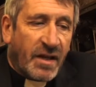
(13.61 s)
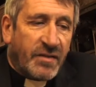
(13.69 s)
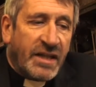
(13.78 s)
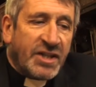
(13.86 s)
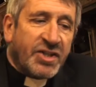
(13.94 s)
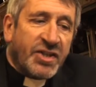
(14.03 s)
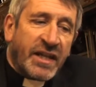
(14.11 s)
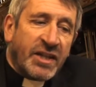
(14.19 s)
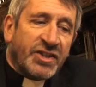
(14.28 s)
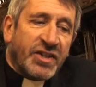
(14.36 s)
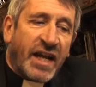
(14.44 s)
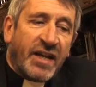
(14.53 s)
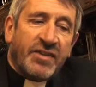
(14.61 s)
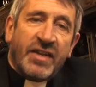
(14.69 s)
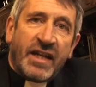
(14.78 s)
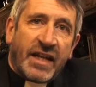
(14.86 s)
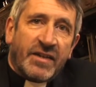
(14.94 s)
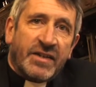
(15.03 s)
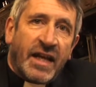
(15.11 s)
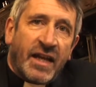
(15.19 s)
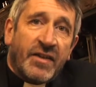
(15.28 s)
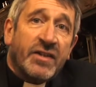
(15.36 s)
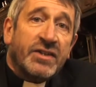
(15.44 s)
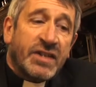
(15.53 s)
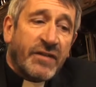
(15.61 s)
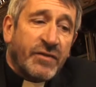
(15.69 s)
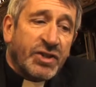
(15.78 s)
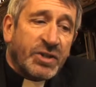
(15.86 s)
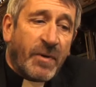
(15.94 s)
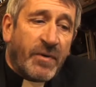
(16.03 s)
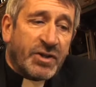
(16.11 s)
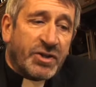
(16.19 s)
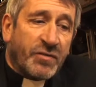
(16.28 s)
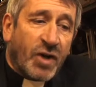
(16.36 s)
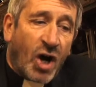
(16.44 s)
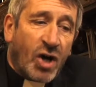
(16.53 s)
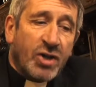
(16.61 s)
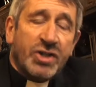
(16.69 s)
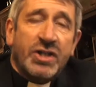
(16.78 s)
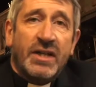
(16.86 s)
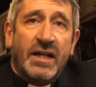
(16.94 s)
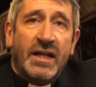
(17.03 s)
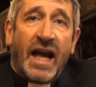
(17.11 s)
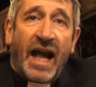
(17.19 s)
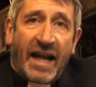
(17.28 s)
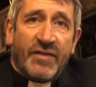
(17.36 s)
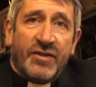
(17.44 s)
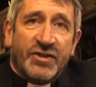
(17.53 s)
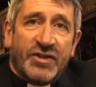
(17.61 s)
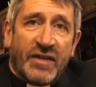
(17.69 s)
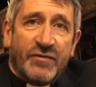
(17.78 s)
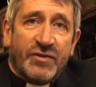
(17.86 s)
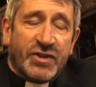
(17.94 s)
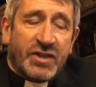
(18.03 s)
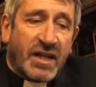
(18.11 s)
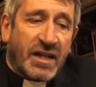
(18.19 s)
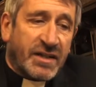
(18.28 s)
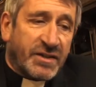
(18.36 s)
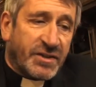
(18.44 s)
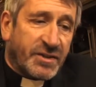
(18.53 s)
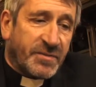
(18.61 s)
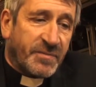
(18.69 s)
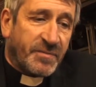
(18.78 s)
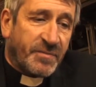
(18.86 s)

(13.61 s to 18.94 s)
These things saith he that hath seven spirits of God and the seven stars.